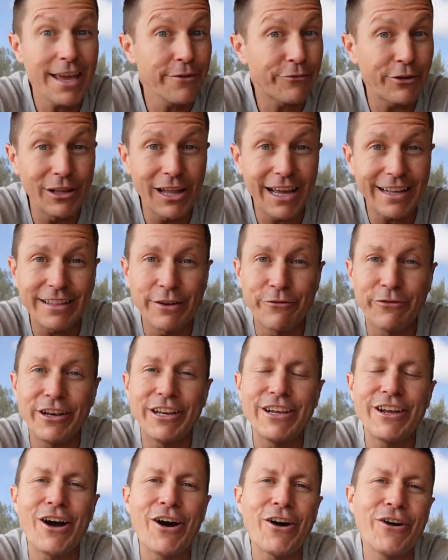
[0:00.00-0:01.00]
If you like the
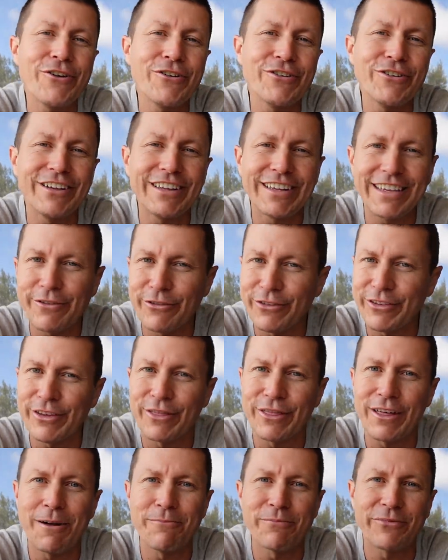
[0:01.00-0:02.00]
video, give us a
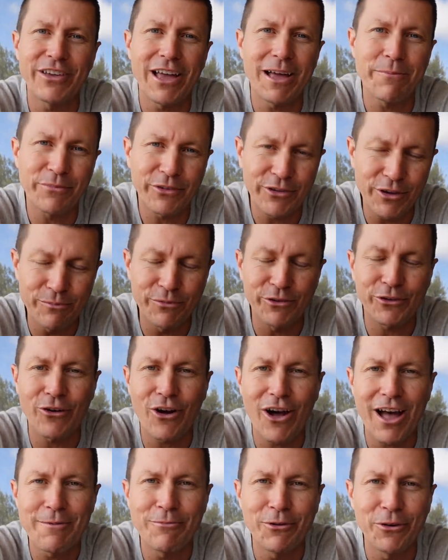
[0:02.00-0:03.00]
thumbs up,
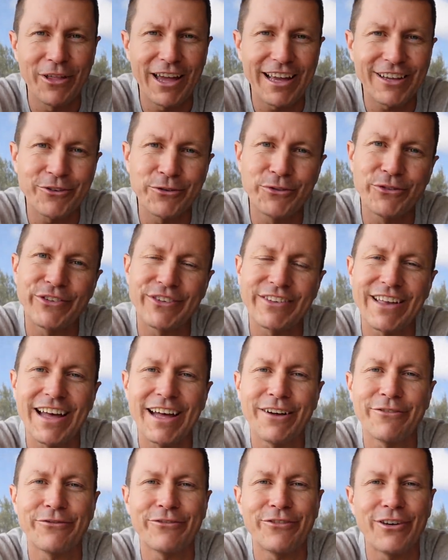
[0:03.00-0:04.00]
subscribe, all that good
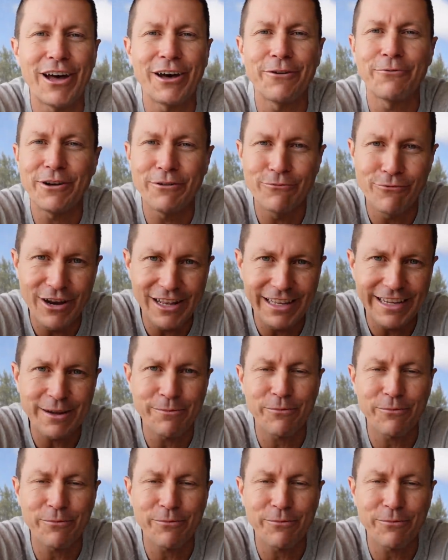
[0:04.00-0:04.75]
stuff. Uh, we'd really